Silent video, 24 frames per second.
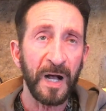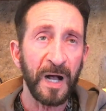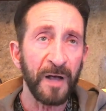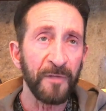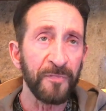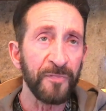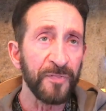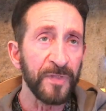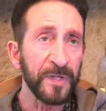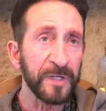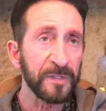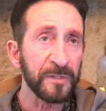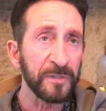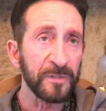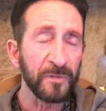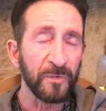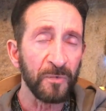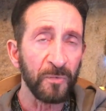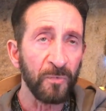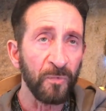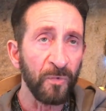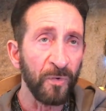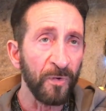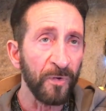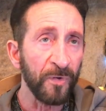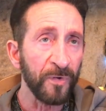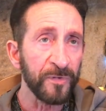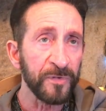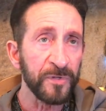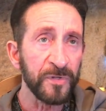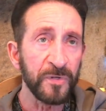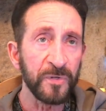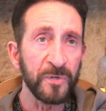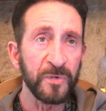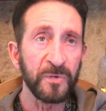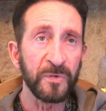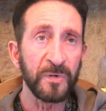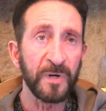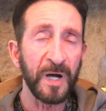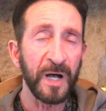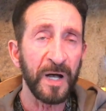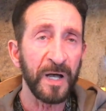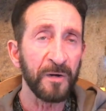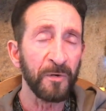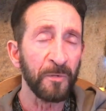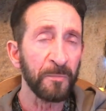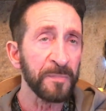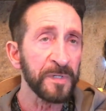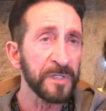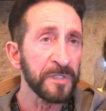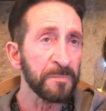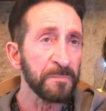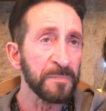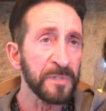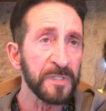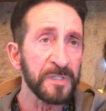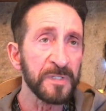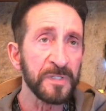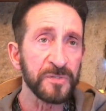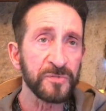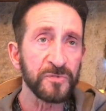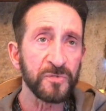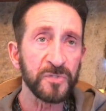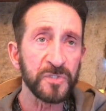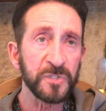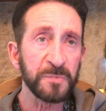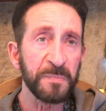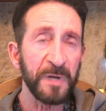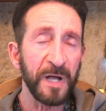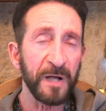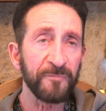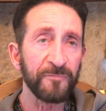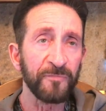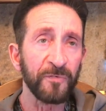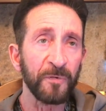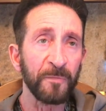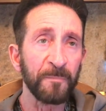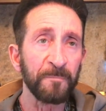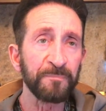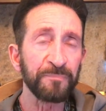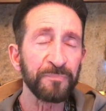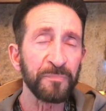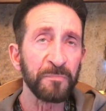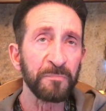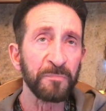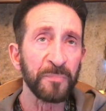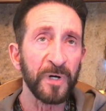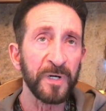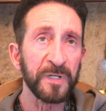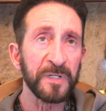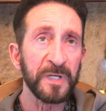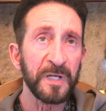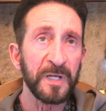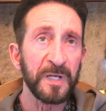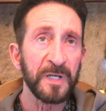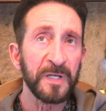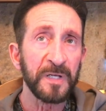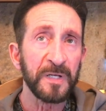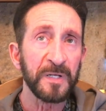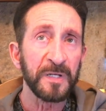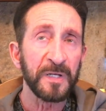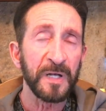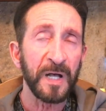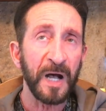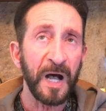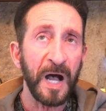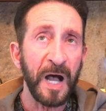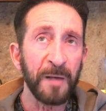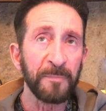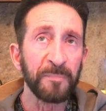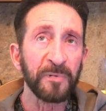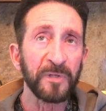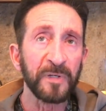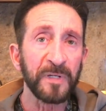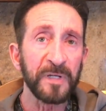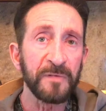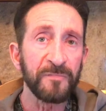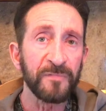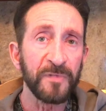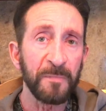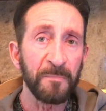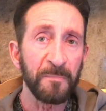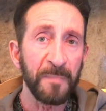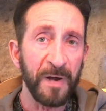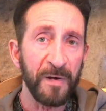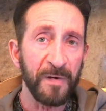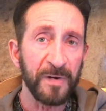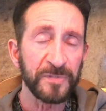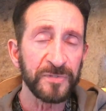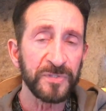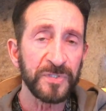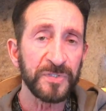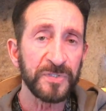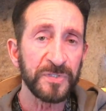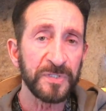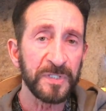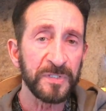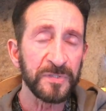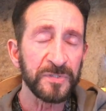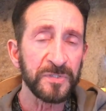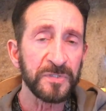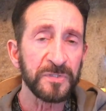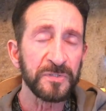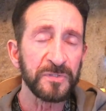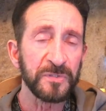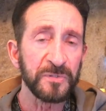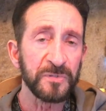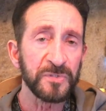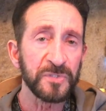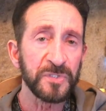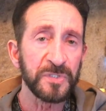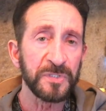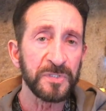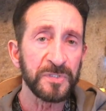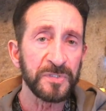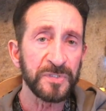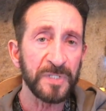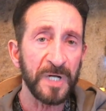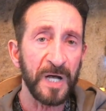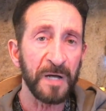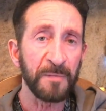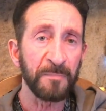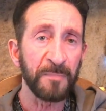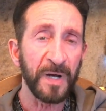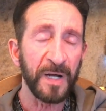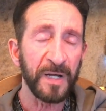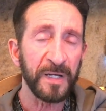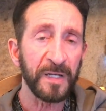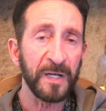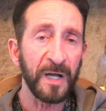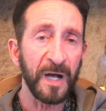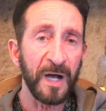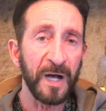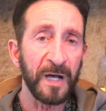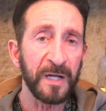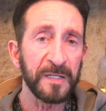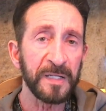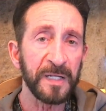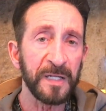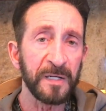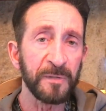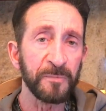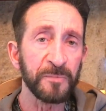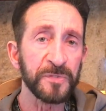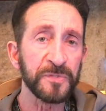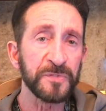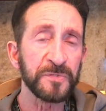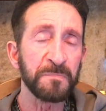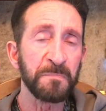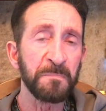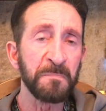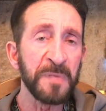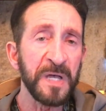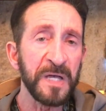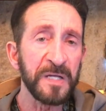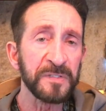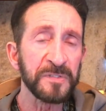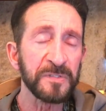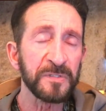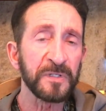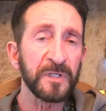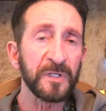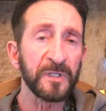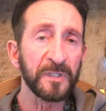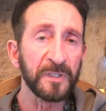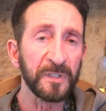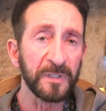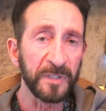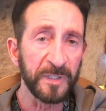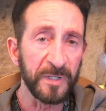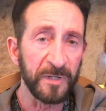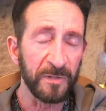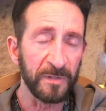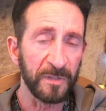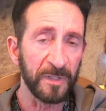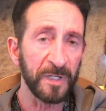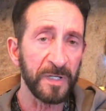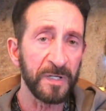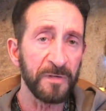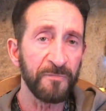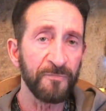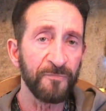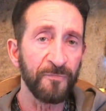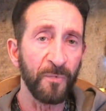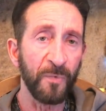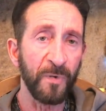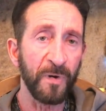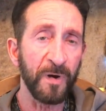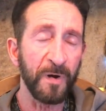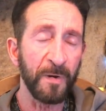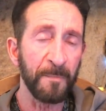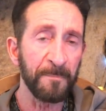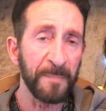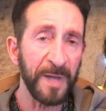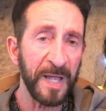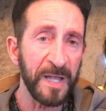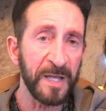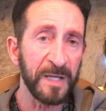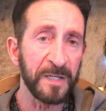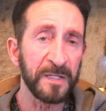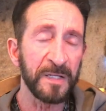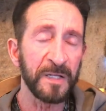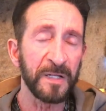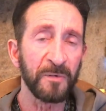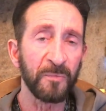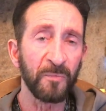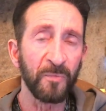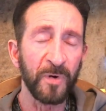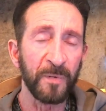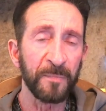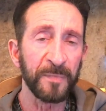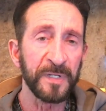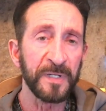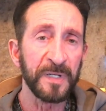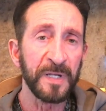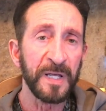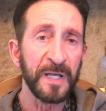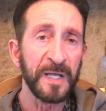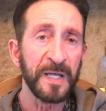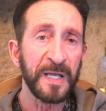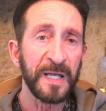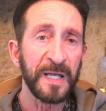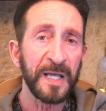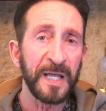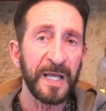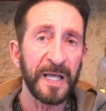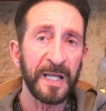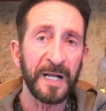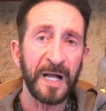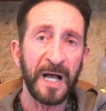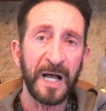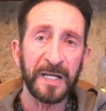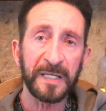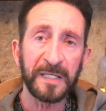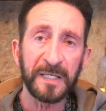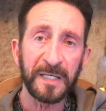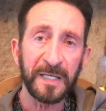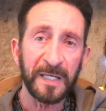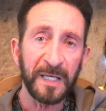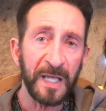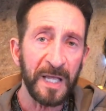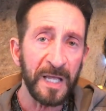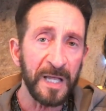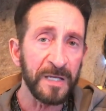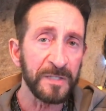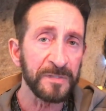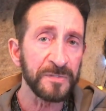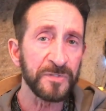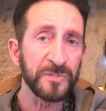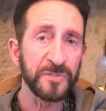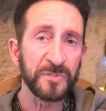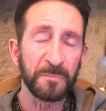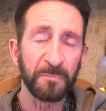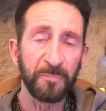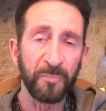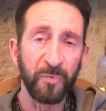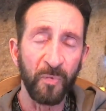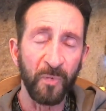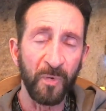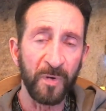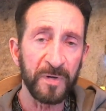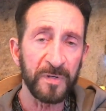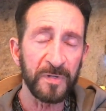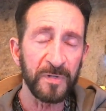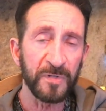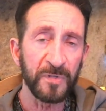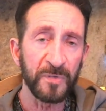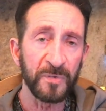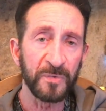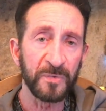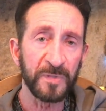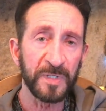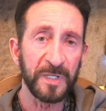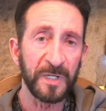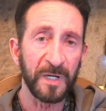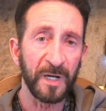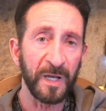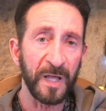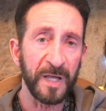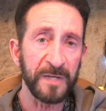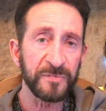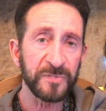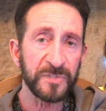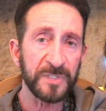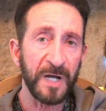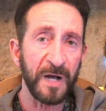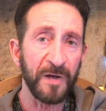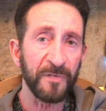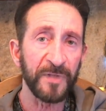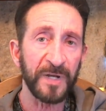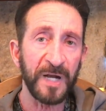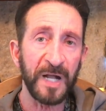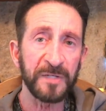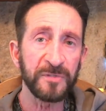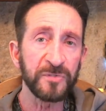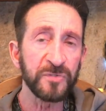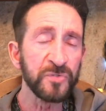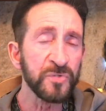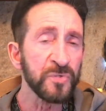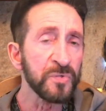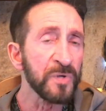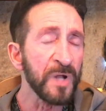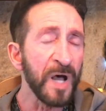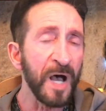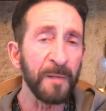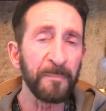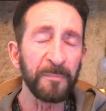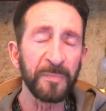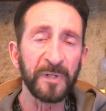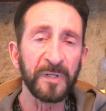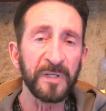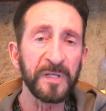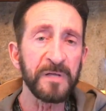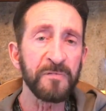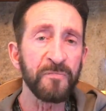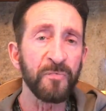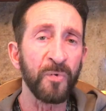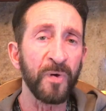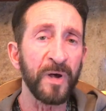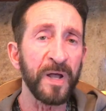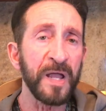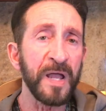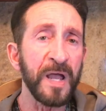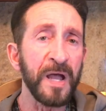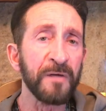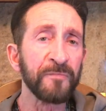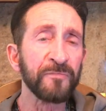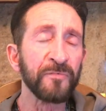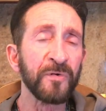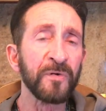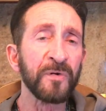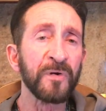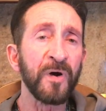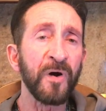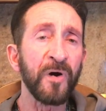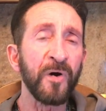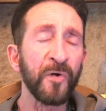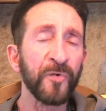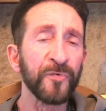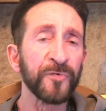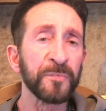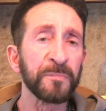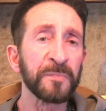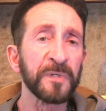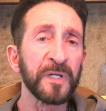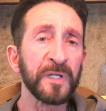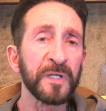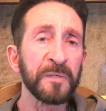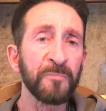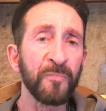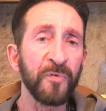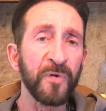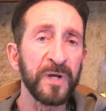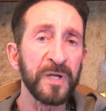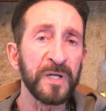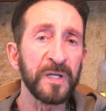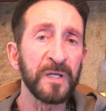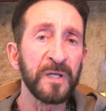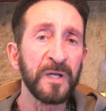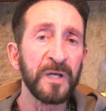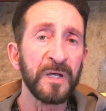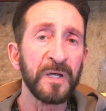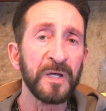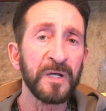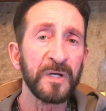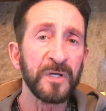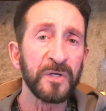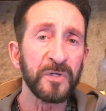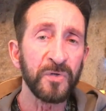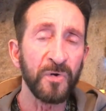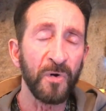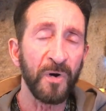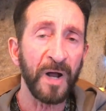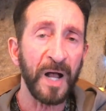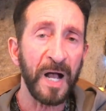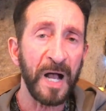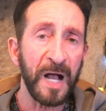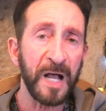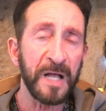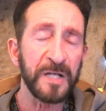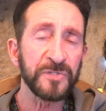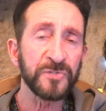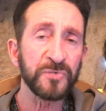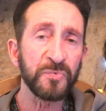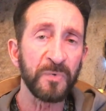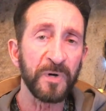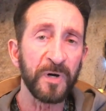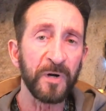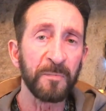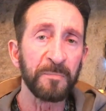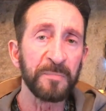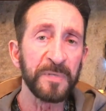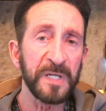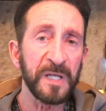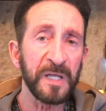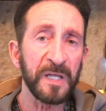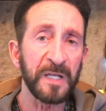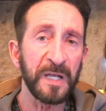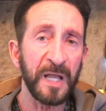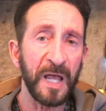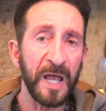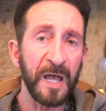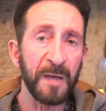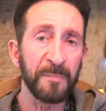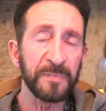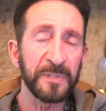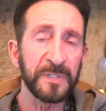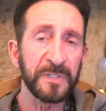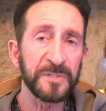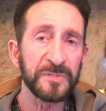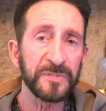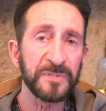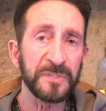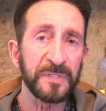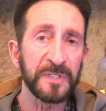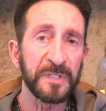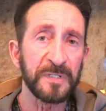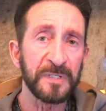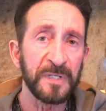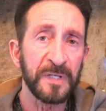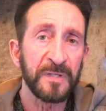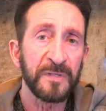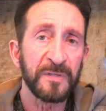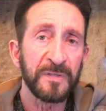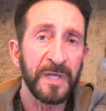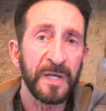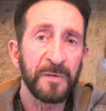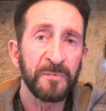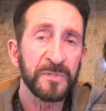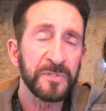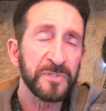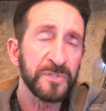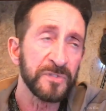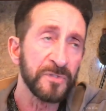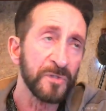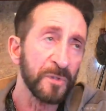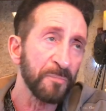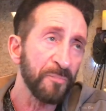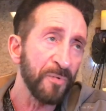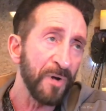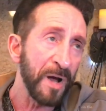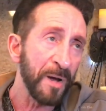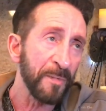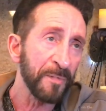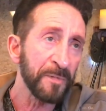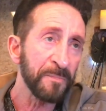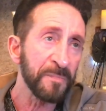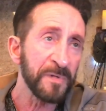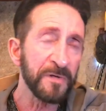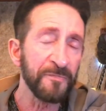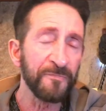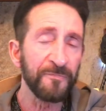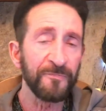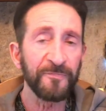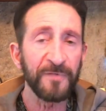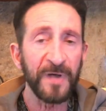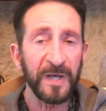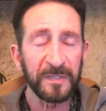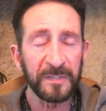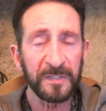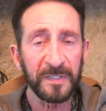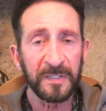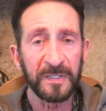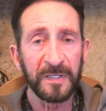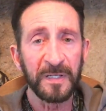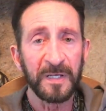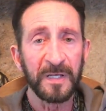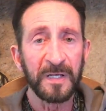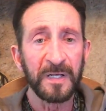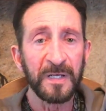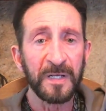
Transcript: I think the world of you. I don't mean to be disrespectful, but I believe that marriage is an institution designed by God and it was meant clearly for a man and a woman and I can't support you in a lifestyle that I do not believe will ever ultimately bring your highest well being and happiness. They would still probably be offended,